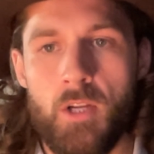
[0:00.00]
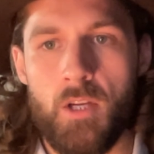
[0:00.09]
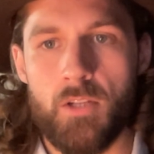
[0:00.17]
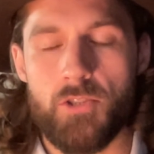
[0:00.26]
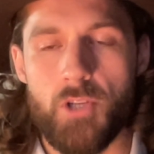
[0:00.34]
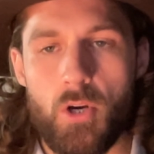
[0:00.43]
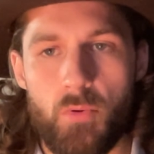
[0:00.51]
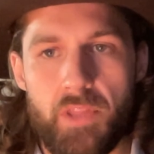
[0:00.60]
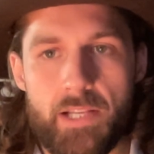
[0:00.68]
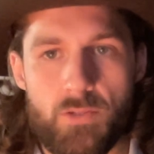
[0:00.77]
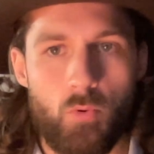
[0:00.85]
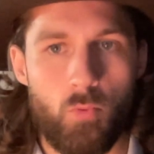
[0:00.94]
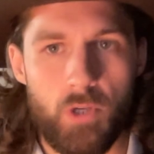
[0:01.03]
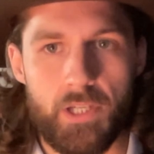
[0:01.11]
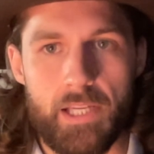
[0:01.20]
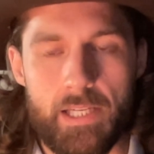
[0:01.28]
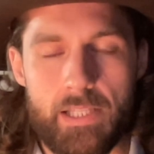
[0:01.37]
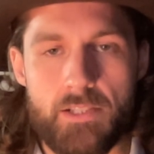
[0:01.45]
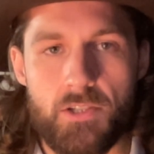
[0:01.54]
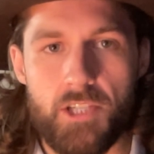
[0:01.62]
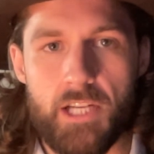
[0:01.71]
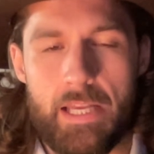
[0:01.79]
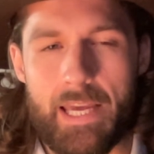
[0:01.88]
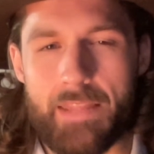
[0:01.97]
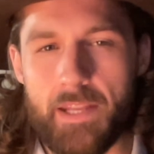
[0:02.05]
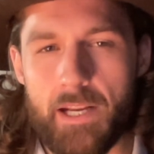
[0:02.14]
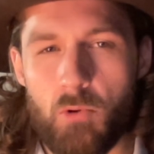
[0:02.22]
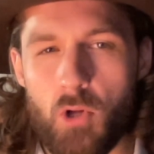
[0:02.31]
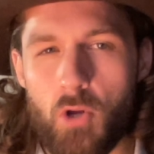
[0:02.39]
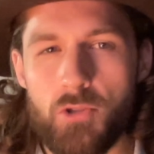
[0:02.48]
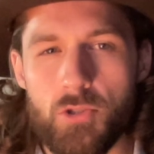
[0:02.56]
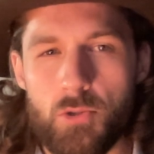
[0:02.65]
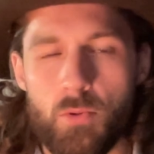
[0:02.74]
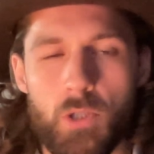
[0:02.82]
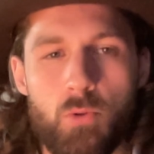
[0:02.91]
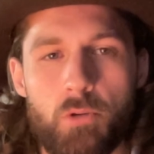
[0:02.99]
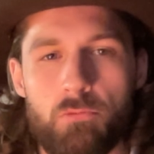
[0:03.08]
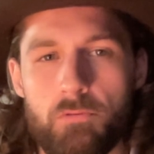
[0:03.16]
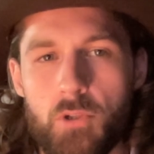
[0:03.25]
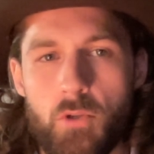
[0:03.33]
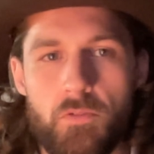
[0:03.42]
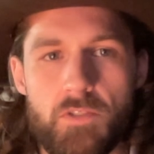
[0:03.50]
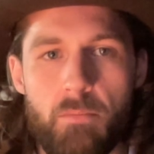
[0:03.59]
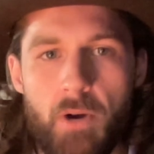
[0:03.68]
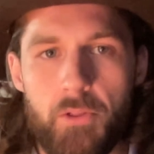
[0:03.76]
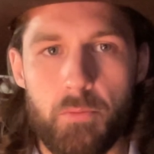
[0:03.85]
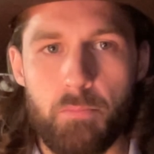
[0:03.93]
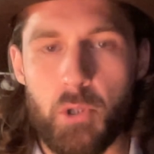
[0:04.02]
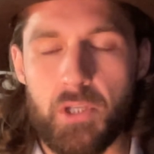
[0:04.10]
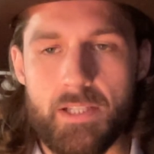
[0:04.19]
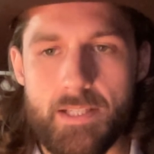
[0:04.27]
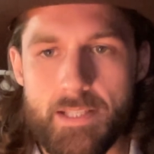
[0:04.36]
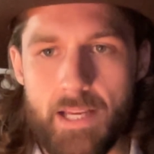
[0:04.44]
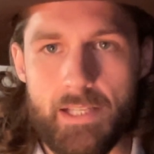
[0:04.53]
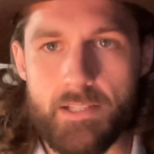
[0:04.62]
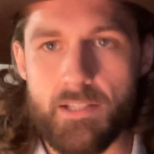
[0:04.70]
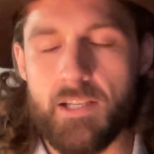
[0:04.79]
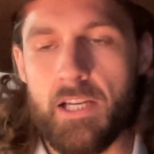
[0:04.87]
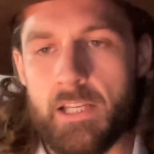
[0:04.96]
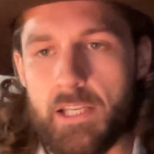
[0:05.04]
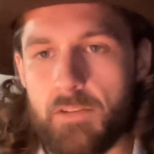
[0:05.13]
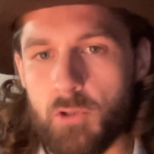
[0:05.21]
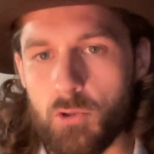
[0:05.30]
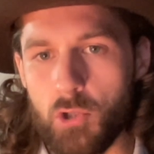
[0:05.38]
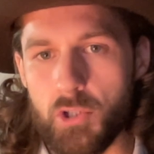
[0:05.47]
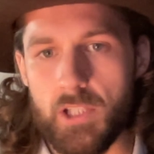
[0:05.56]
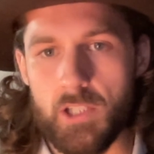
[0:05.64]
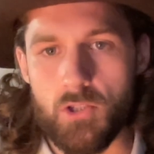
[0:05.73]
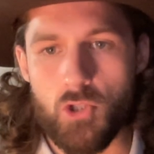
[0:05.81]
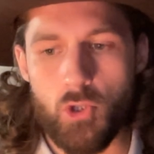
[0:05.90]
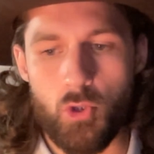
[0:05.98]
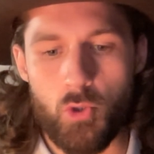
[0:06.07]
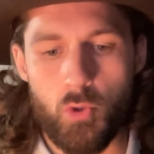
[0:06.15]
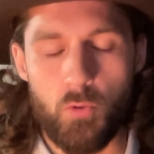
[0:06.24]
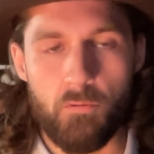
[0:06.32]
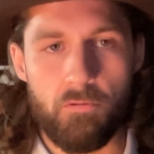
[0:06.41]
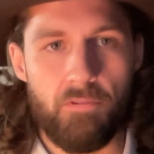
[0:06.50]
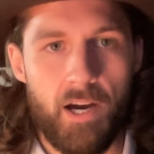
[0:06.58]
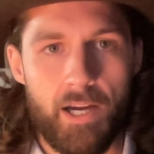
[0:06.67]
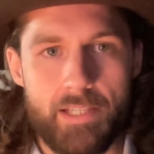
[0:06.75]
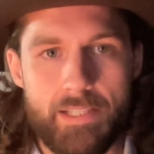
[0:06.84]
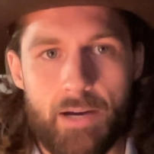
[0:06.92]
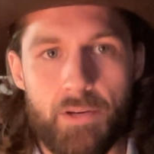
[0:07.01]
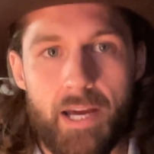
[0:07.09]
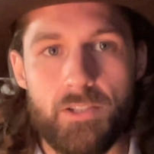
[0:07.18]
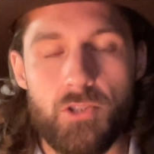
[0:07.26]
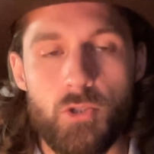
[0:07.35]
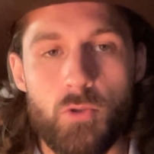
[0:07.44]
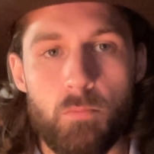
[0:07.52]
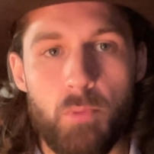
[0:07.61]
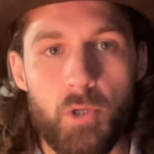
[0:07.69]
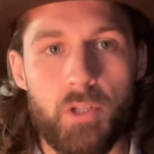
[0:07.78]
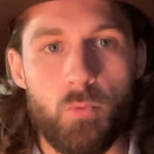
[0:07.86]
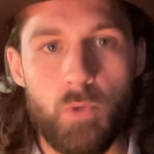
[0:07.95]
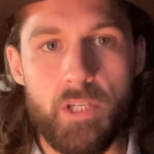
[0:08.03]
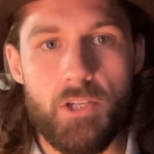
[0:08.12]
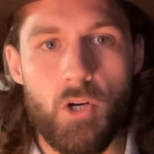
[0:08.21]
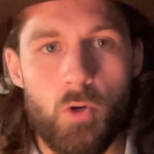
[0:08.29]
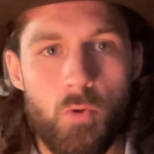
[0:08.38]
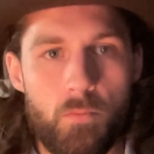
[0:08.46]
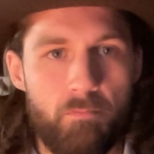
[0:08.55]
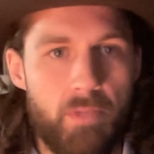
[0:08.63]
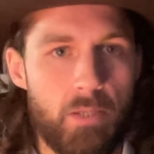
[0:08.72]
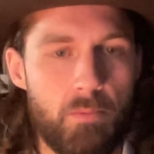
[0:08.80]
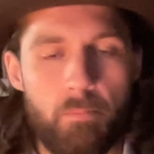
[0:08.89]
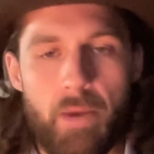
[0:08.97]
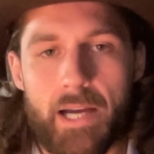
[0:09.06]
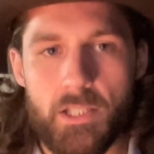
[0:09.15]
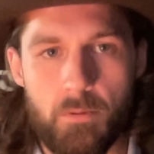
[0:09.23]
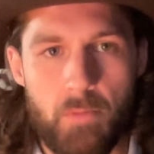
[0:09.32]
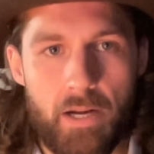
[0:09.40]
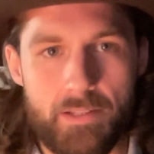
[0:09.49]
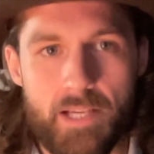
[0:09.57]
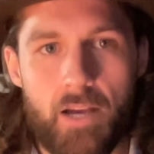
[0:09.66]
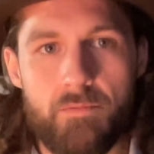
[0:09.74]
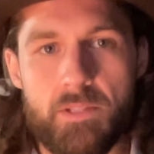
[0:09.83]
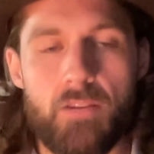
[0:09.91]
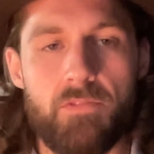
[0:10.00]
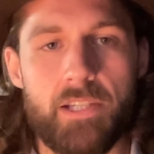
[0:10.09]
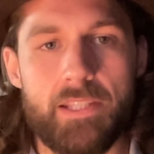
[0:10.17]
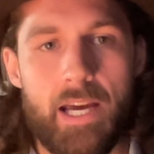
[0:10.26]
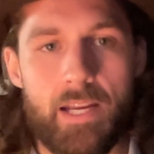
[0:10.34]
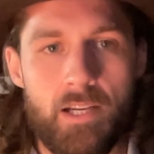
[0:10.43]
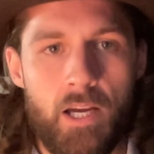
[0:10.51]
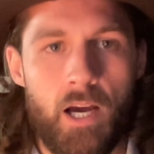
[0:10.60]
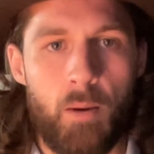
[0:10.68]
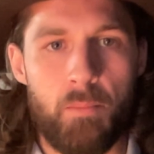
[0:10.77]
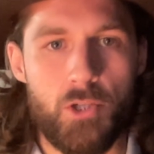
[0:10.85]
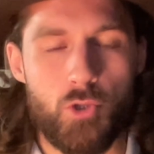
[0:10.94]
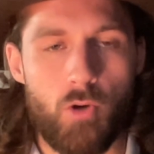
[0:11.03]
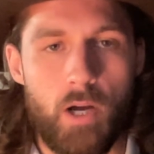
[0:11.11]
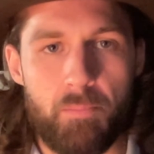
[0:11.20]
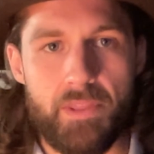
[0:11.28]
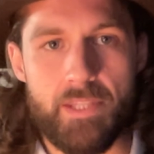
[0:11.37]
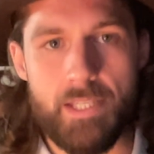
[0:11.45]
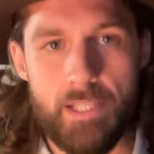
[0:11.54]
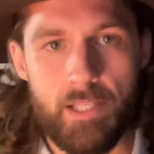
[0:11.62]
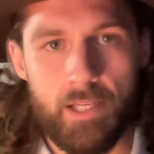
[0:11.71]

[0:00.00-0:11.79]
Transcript: So that's what we're going to get into today. And then I will also do a quick review of some other booking settings. If you're looking to find out how to do booking window, minimum, maximum amount of time, stuff like that, I'm going to drop the